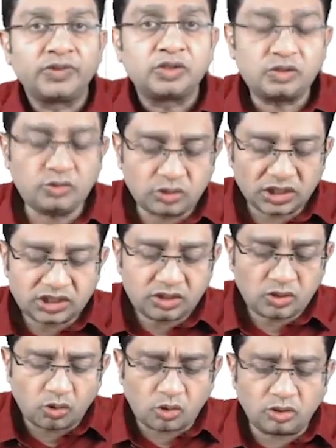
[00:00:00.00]
so you can
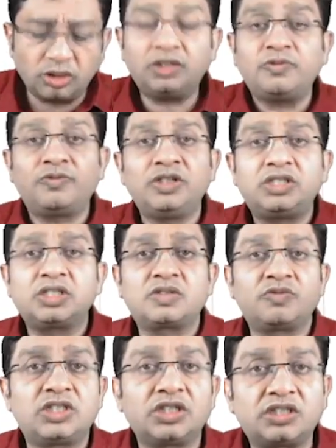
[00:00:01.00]
see all the features
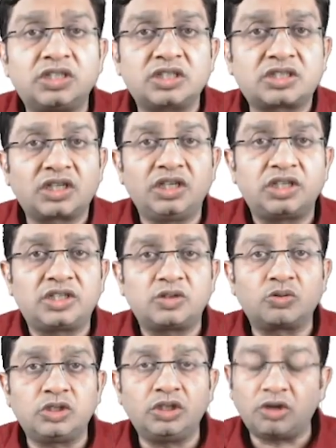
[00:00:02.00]
which are just related
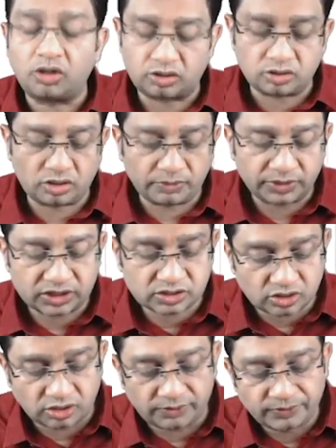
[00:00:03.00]
to the autonomic
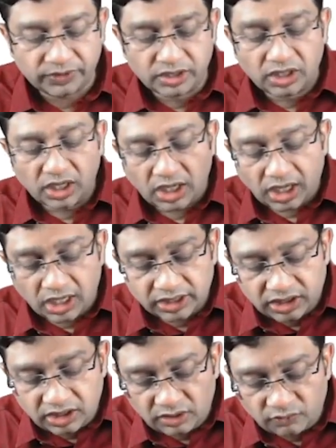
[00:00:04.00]
storm.
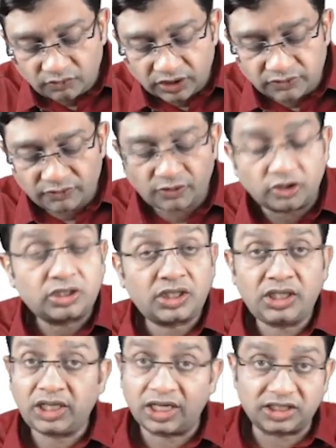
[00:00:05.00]
Heart rate
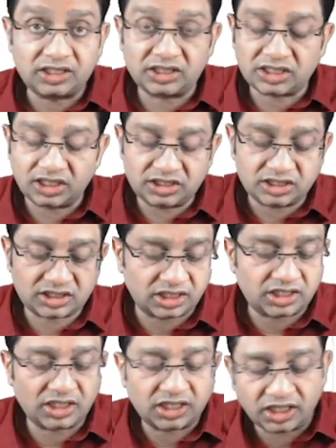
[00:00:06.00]
140 at this age is
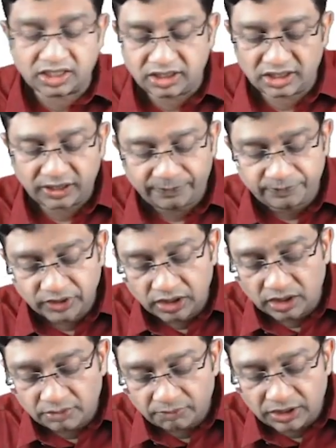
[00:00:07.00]
tachycardia.
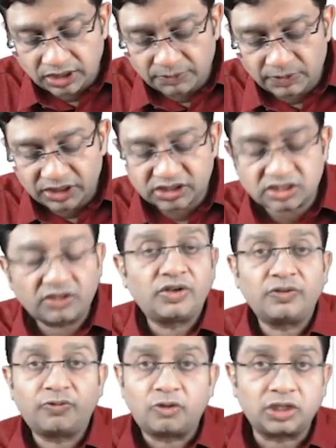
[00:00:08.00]
Blood pressure
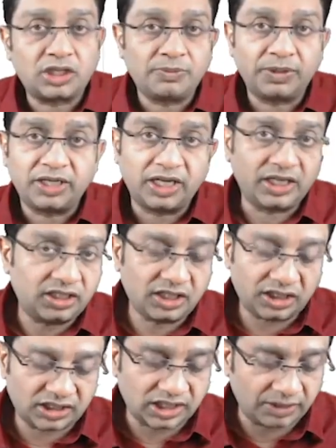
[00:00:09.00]
140 by
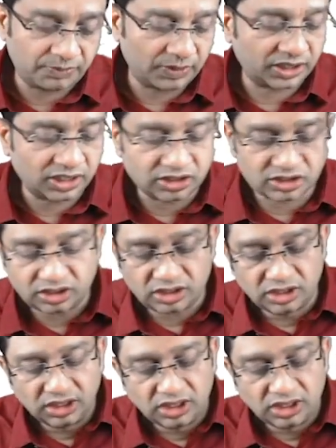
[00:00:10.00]
90 is hypertension.